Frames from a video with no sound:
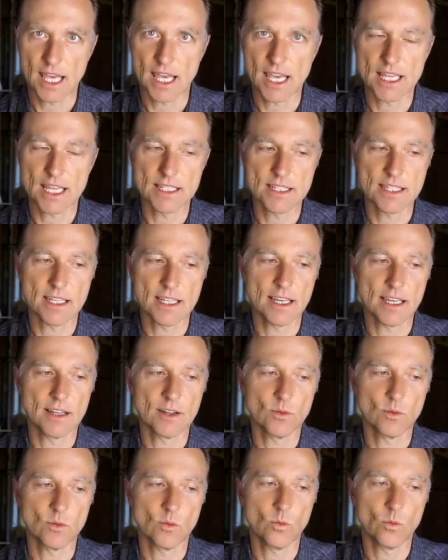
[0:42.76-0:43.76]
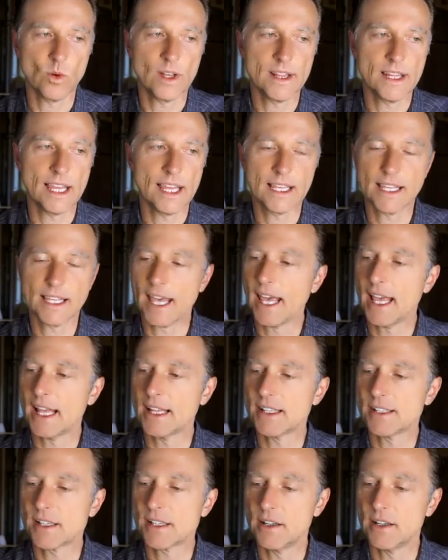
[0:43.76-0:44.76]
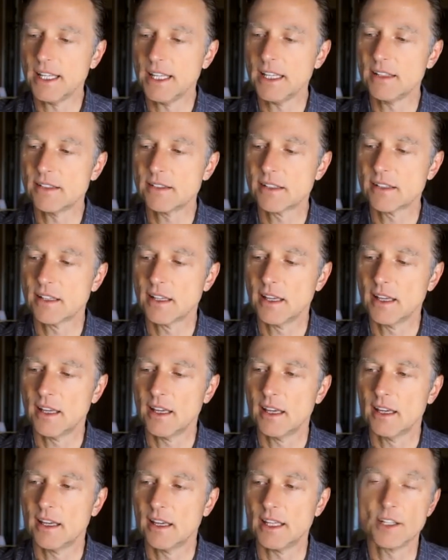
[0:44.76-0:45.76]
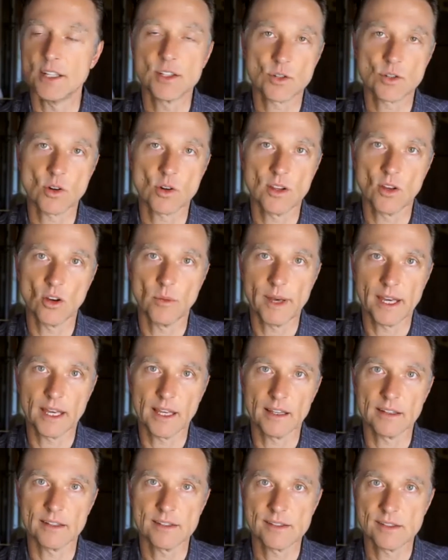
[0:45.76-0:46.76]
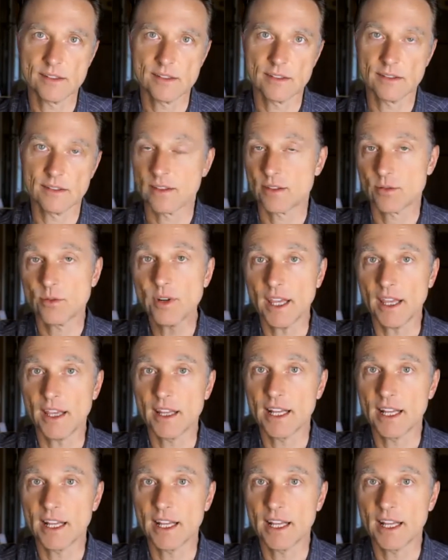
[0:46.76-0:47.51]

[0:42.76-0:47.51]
And uh, when they can sardines, they destroy the omega three.